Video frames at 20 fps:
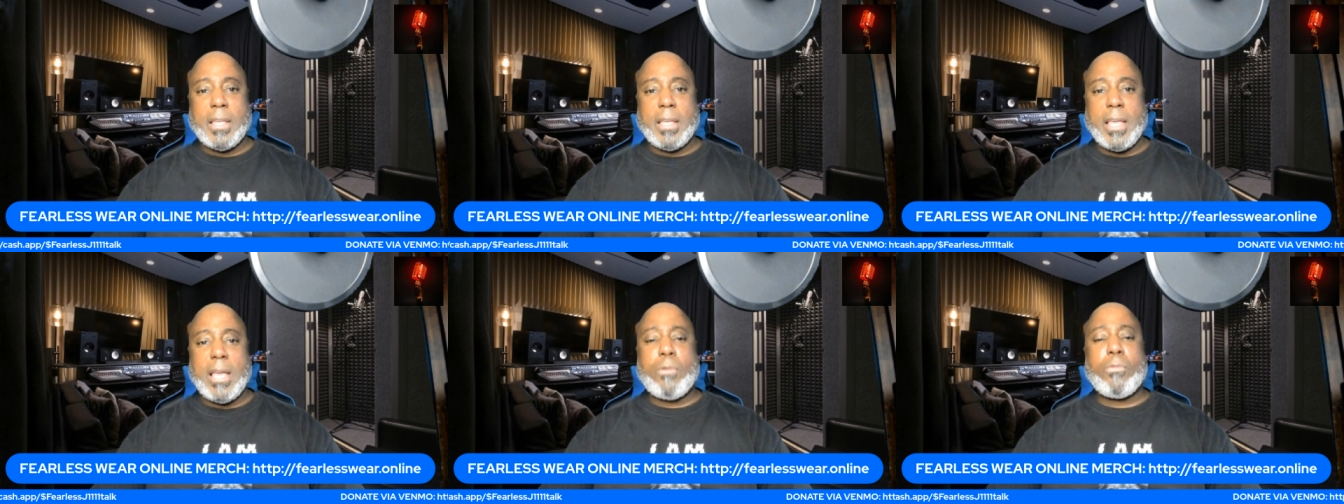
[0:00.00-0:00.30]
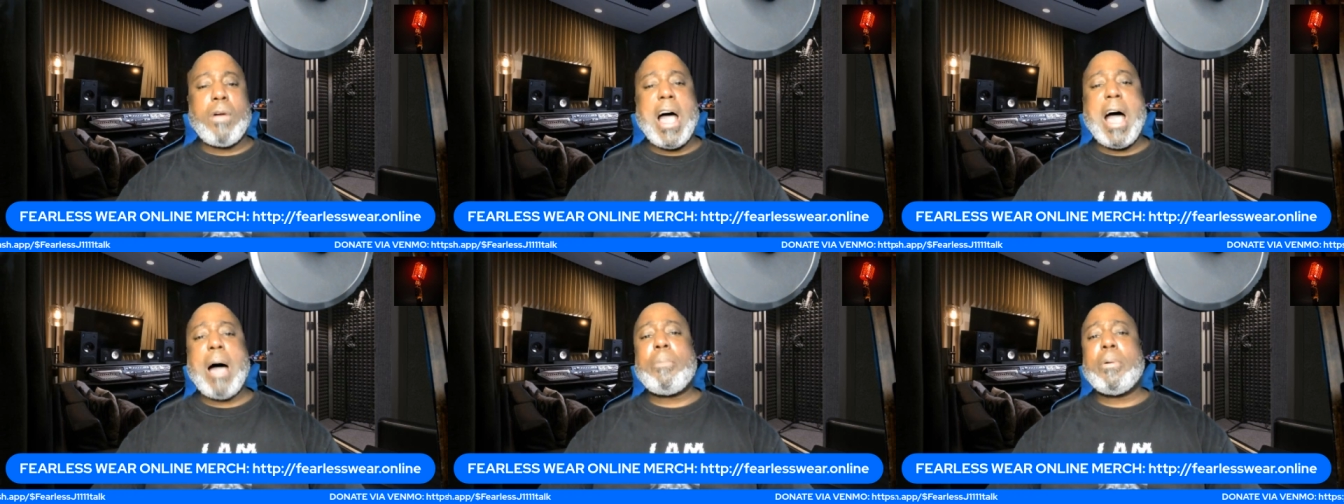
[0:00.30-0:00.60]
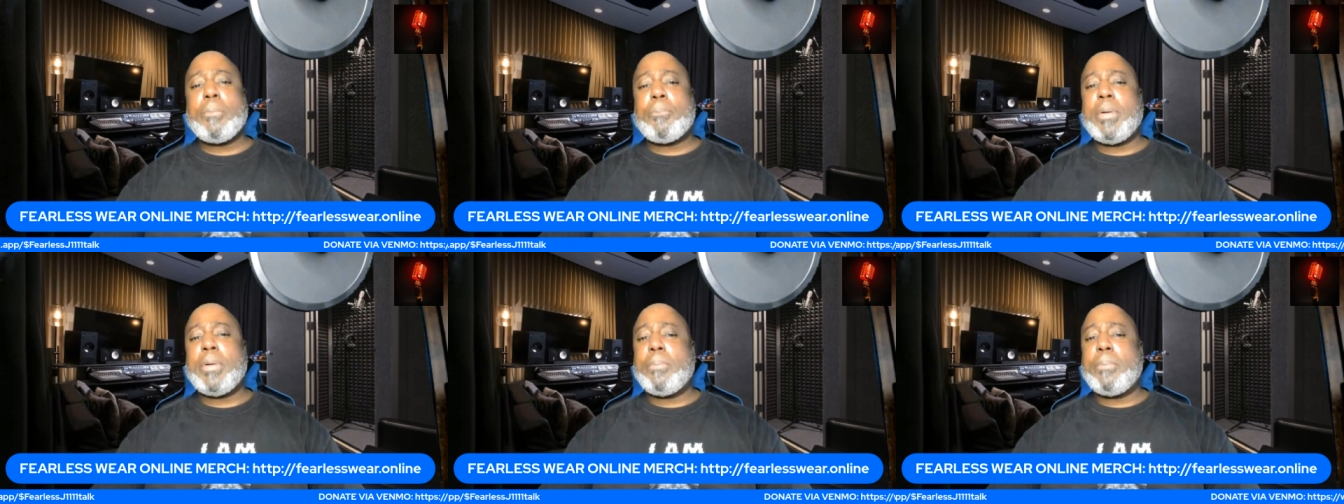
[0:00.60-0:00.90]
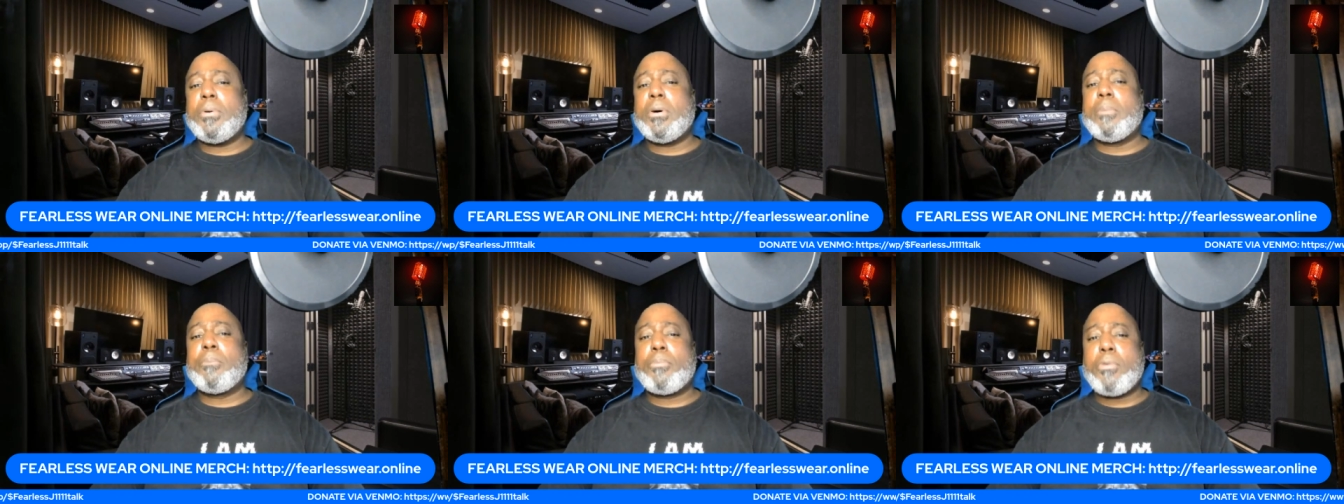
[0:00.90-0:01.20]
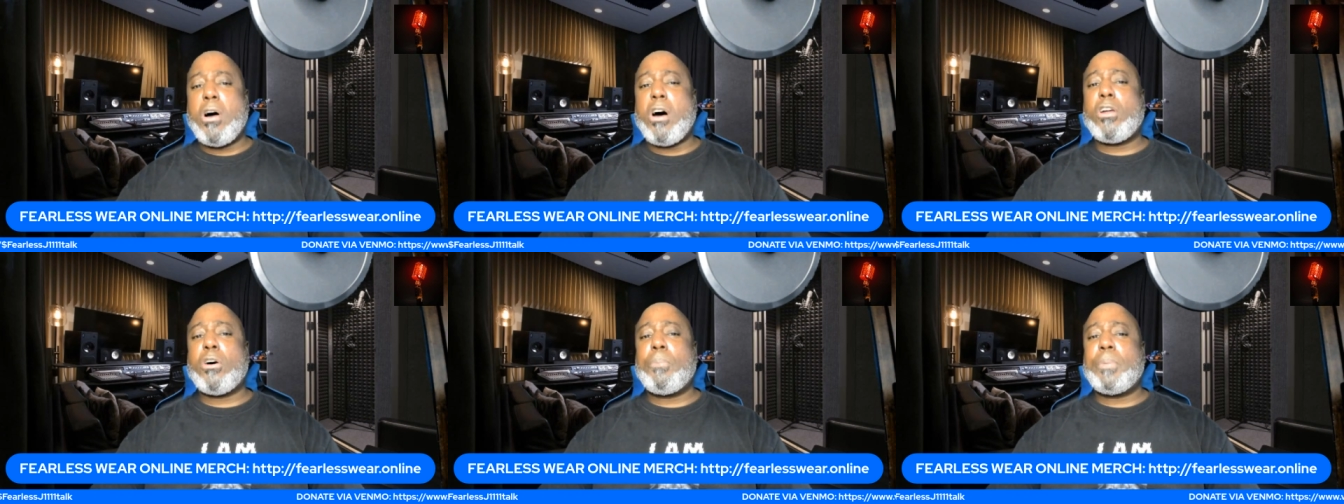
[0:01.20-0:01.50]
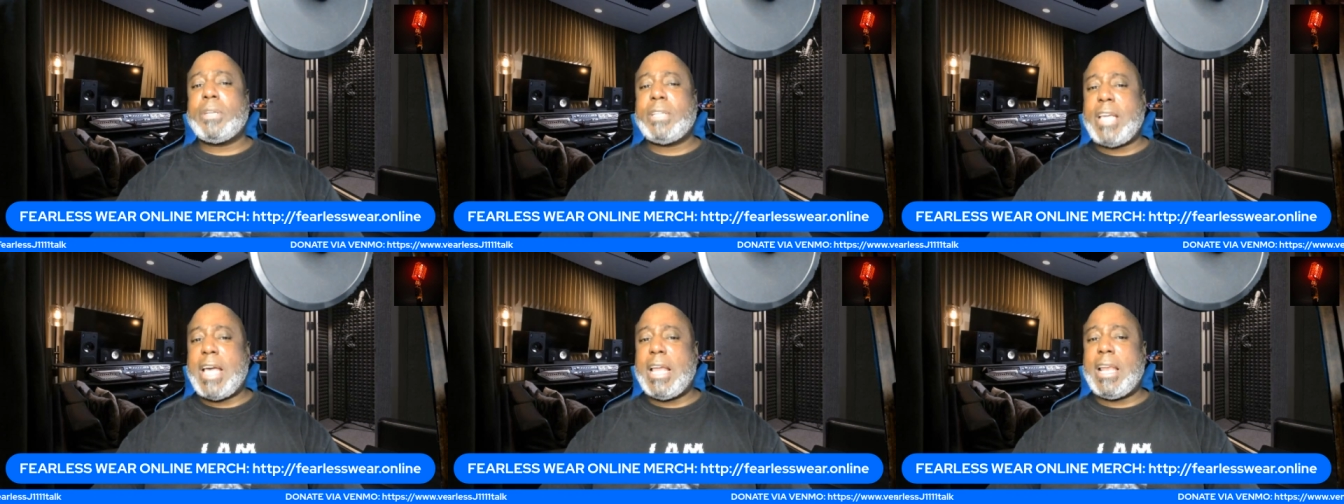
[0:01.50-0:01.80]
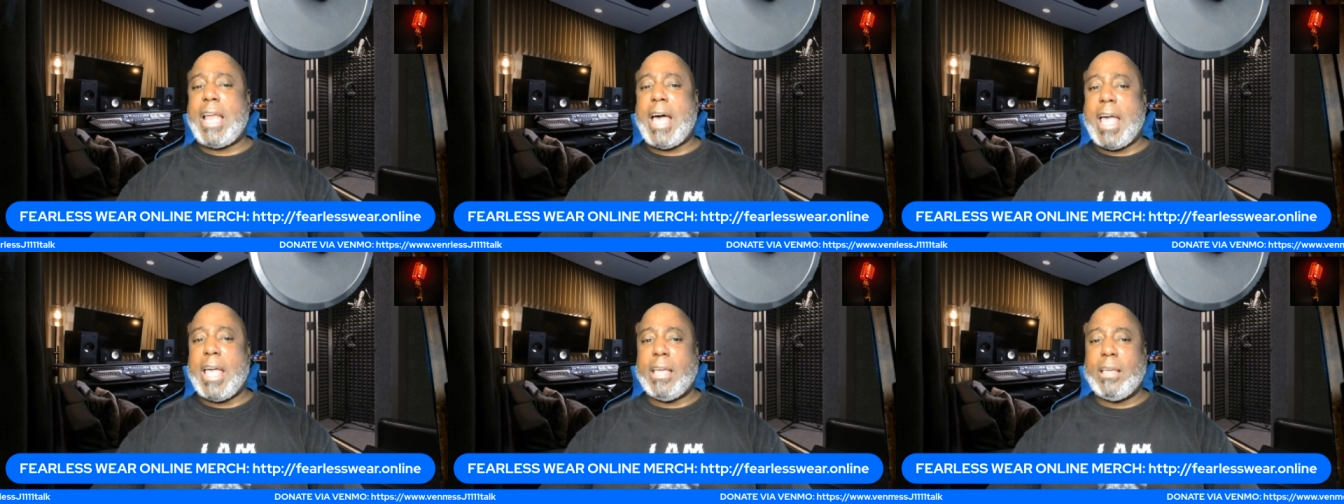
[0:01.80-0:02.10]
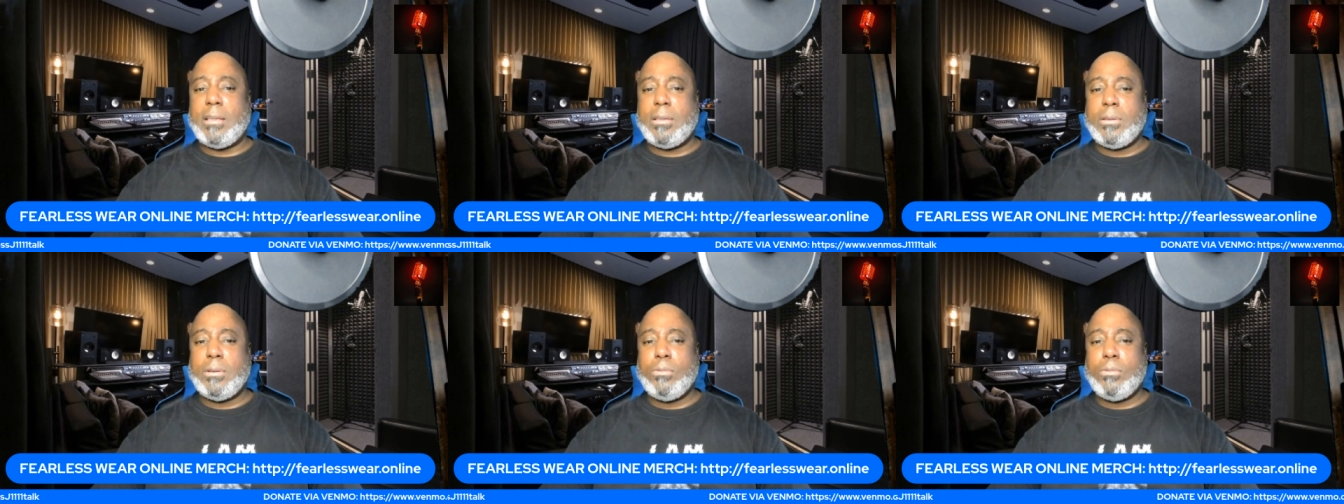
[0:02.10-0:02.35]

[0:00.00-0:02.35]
and robbing people in broad open daylight